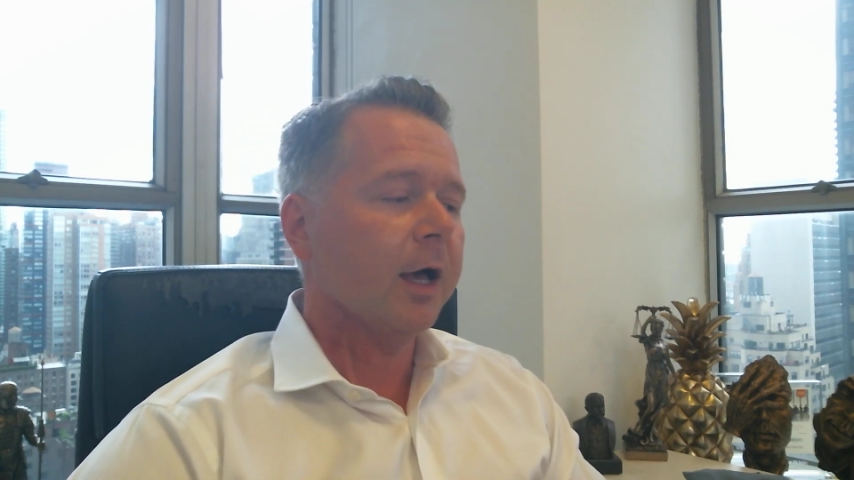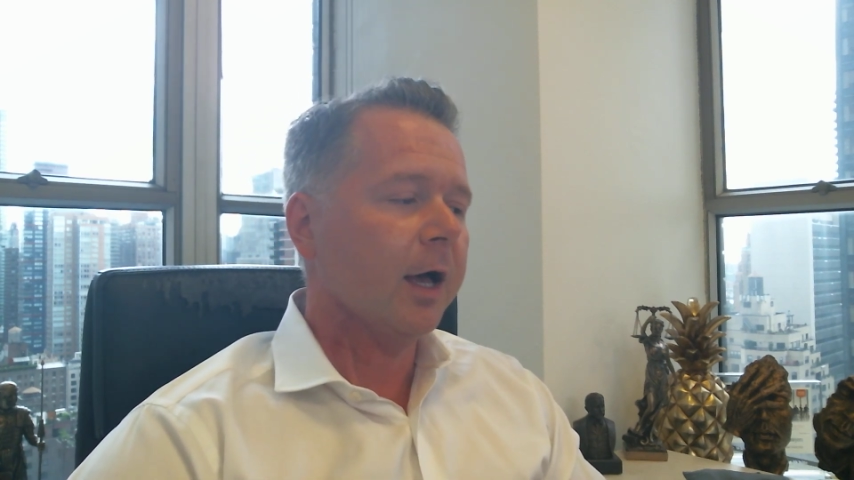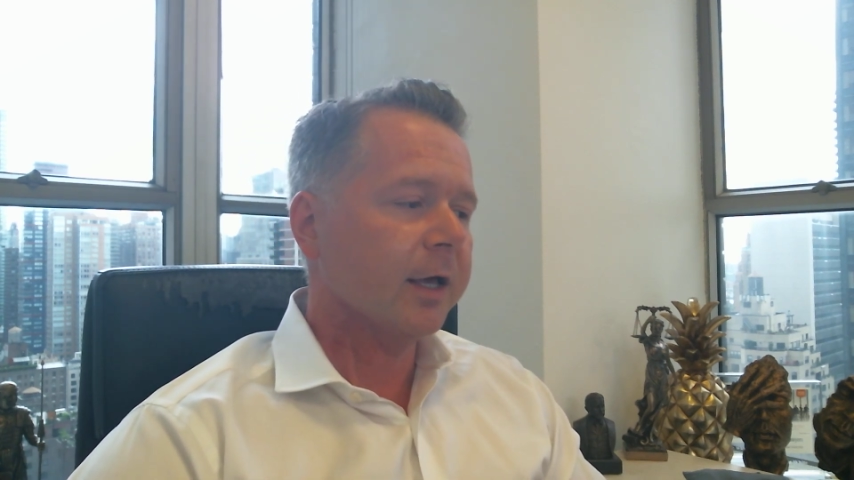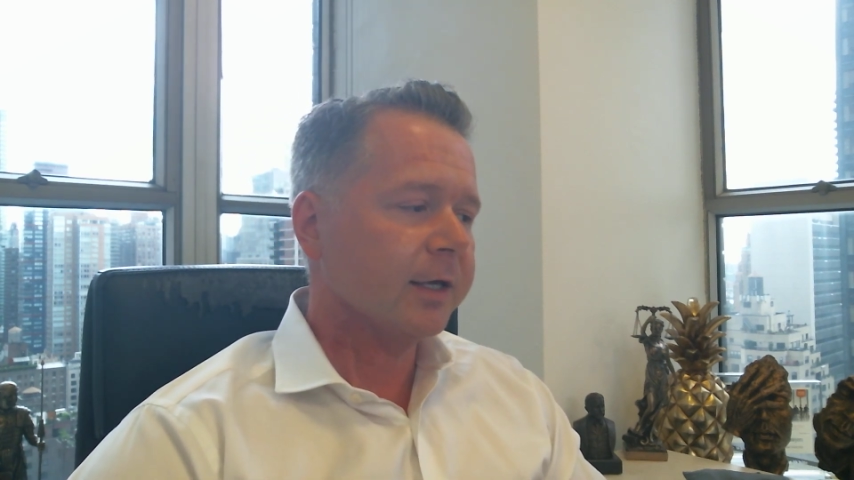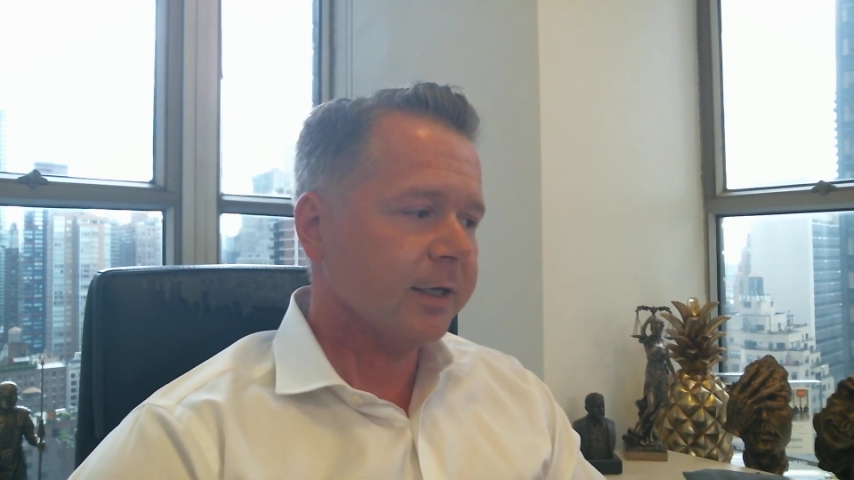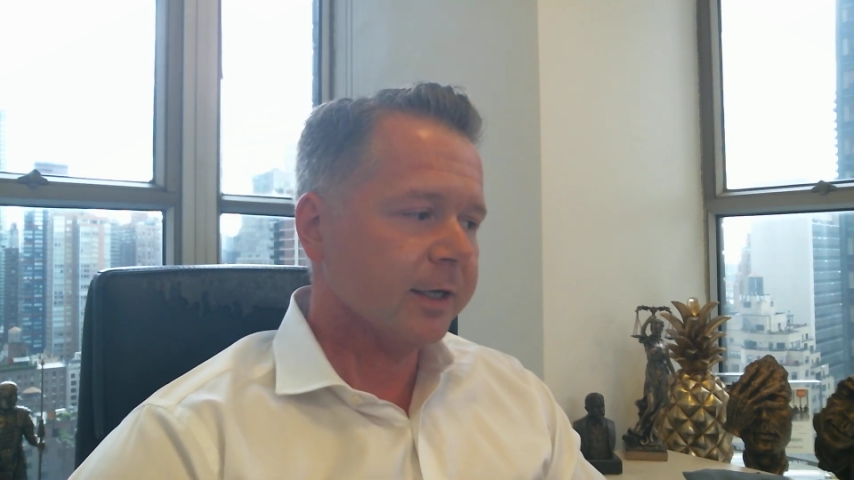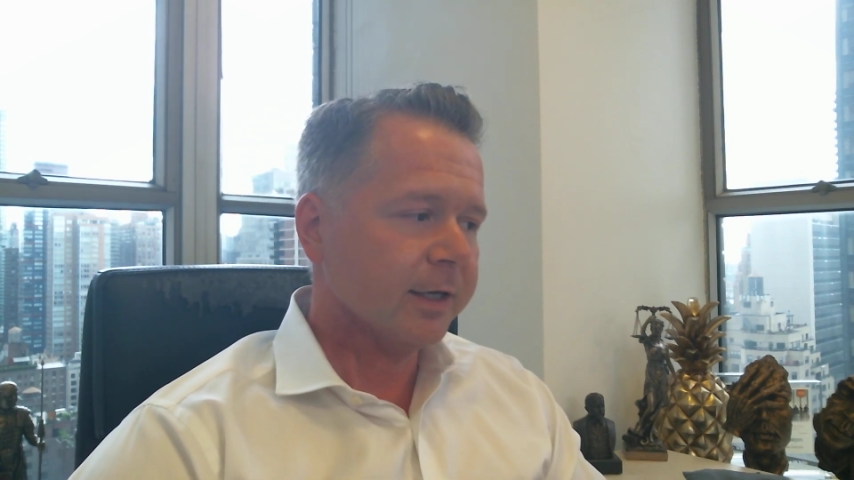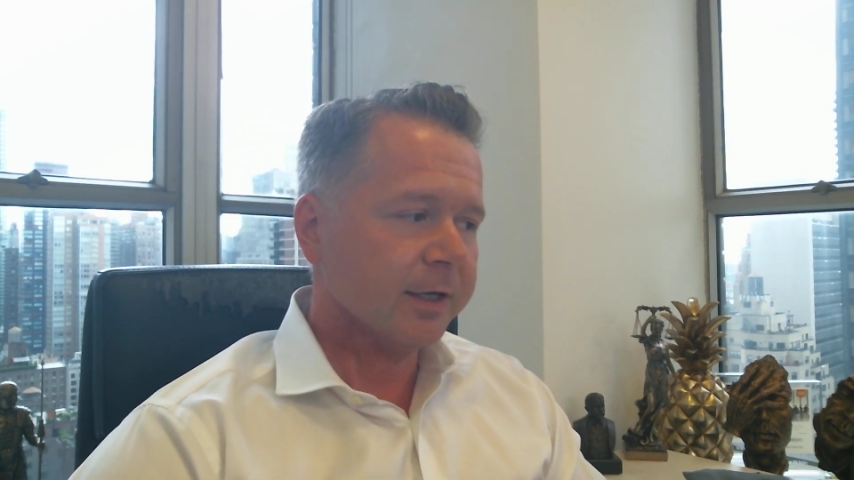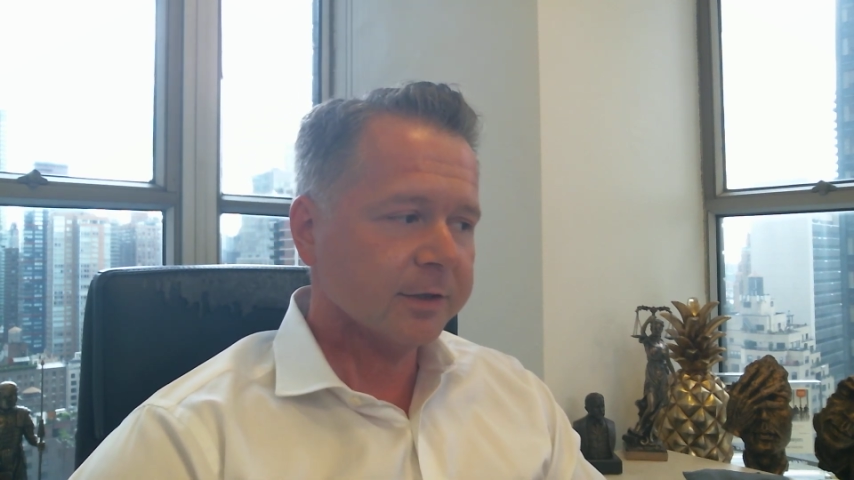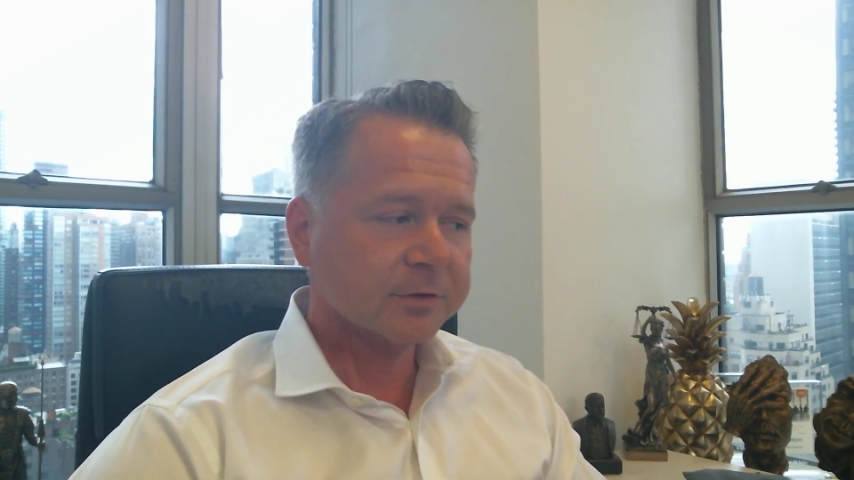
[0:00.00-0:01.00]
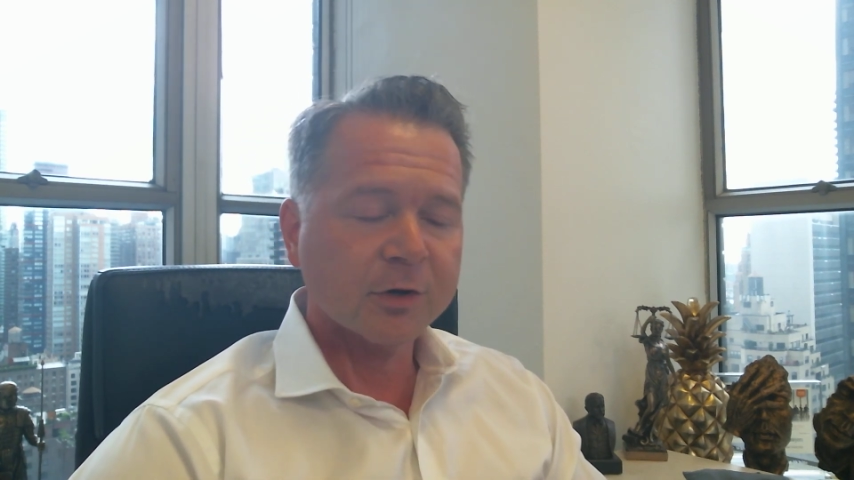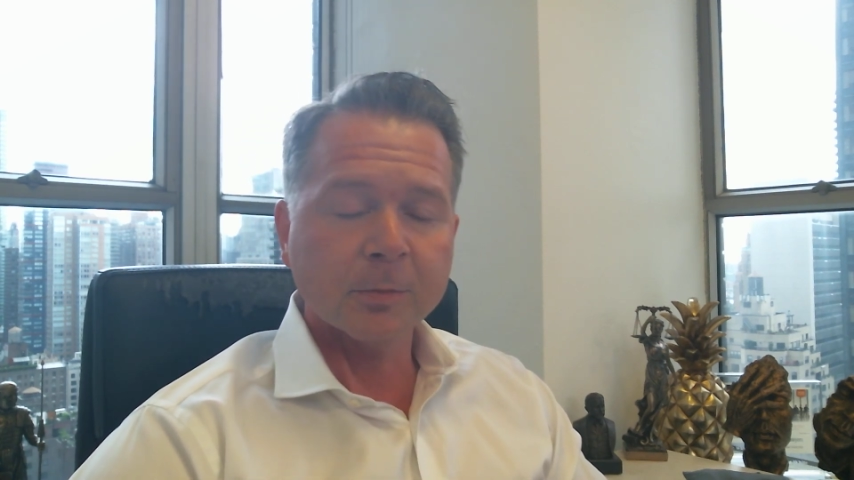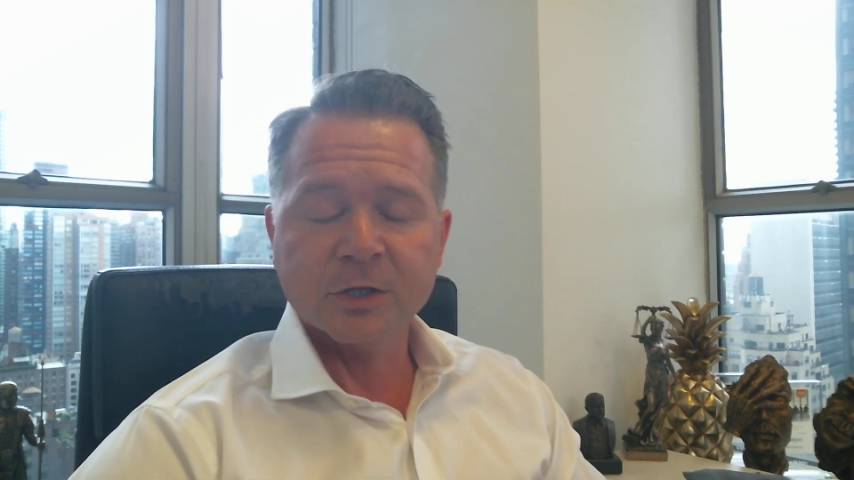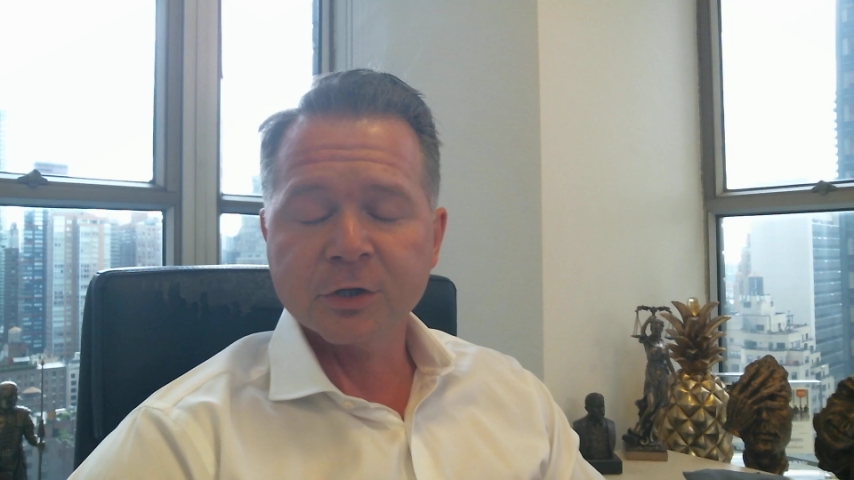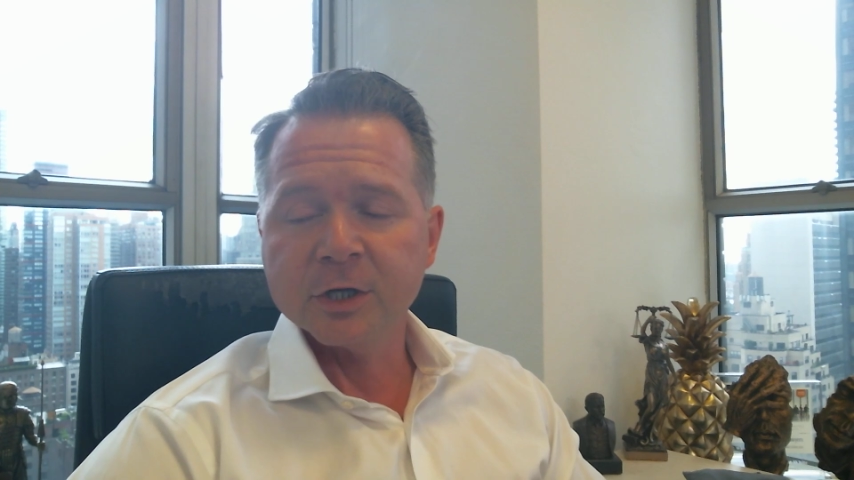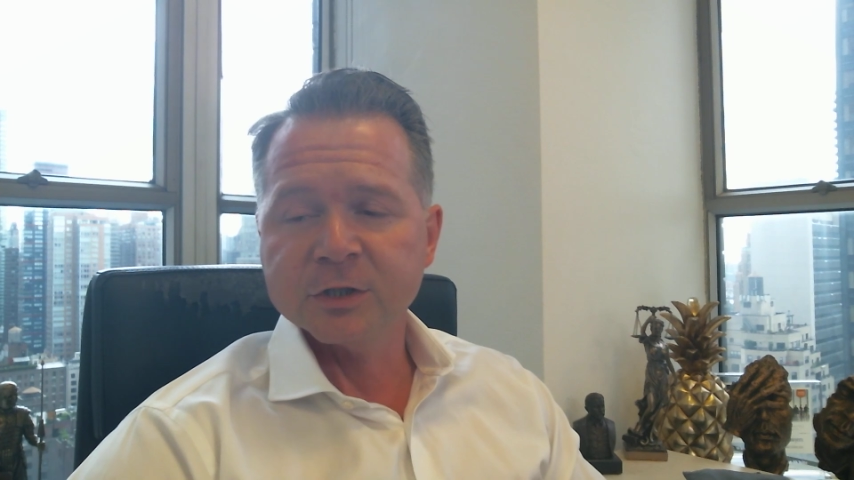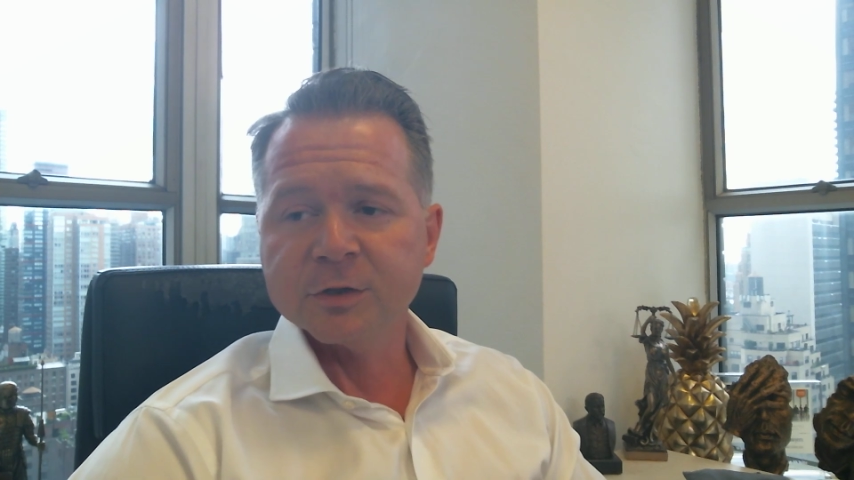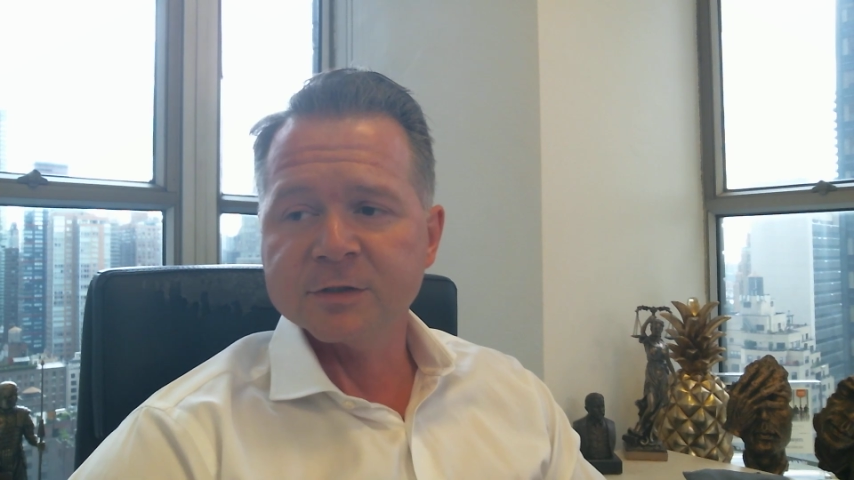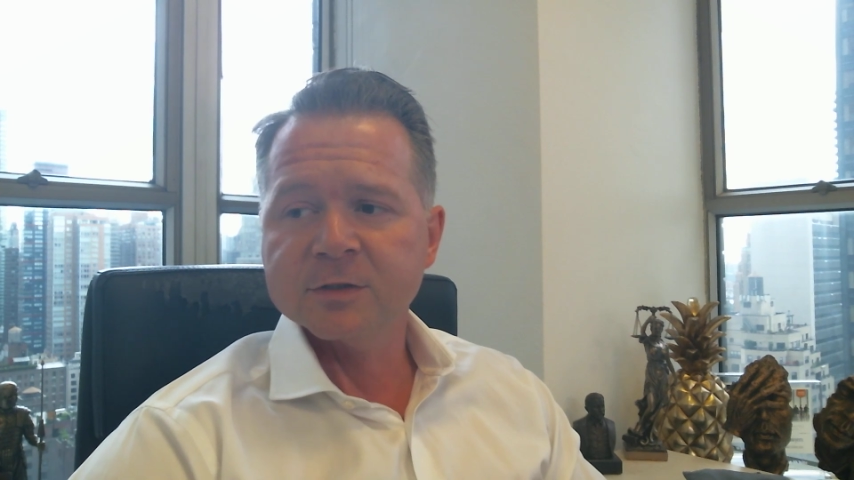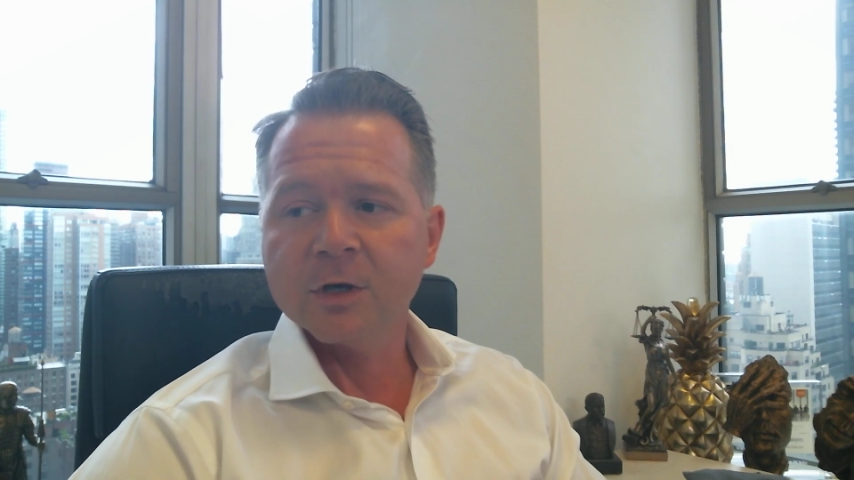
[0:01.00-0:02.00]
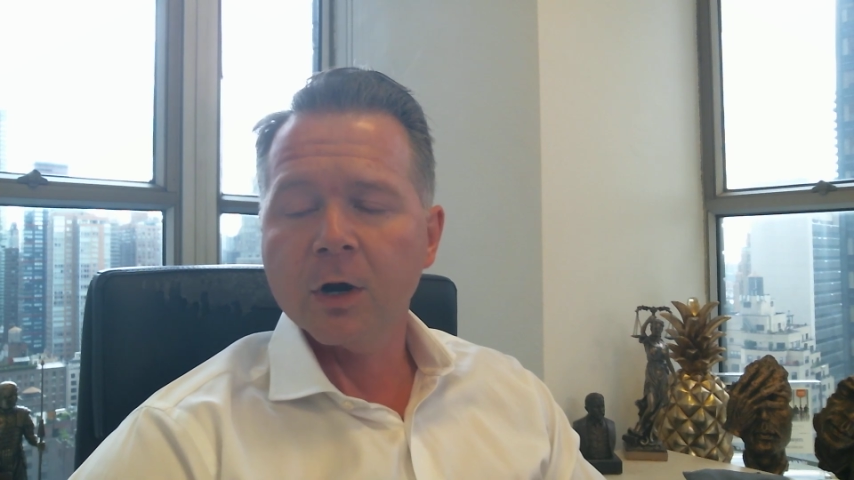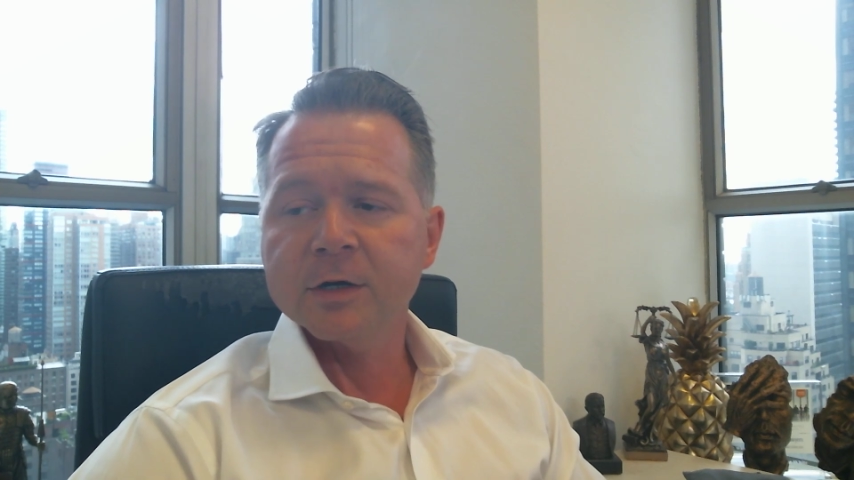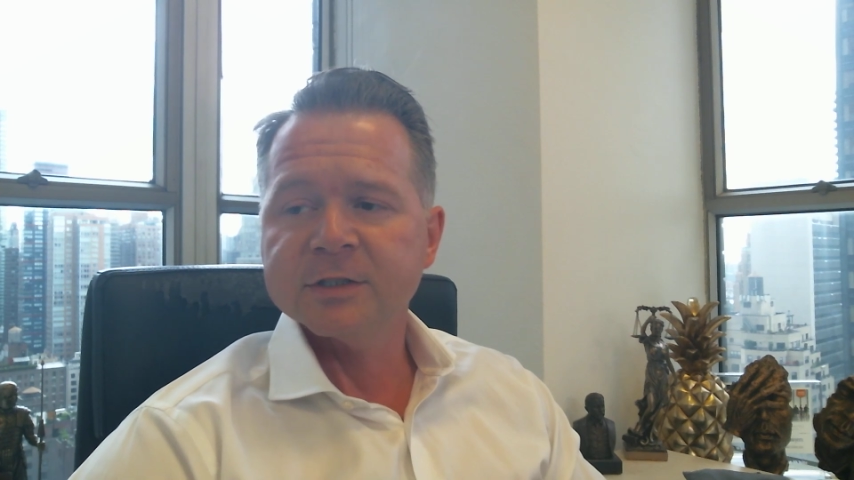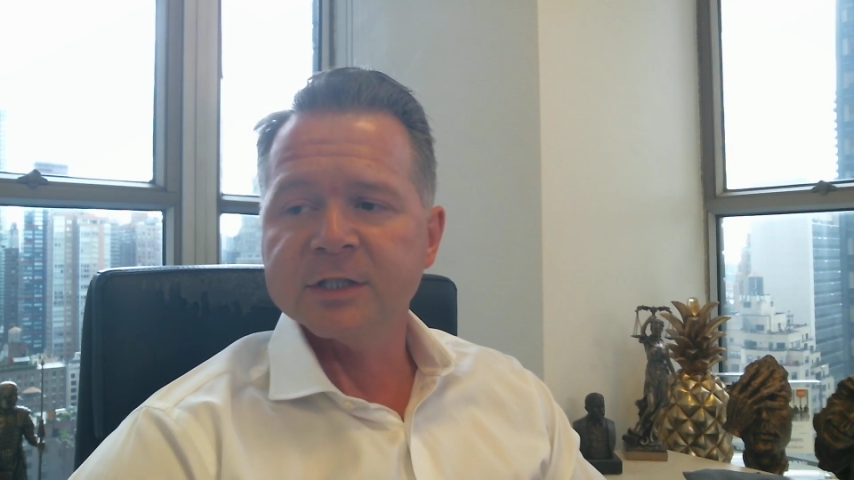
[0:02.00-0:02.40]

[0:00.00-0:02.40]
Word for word: Uh, he is criminal attorney to the stars.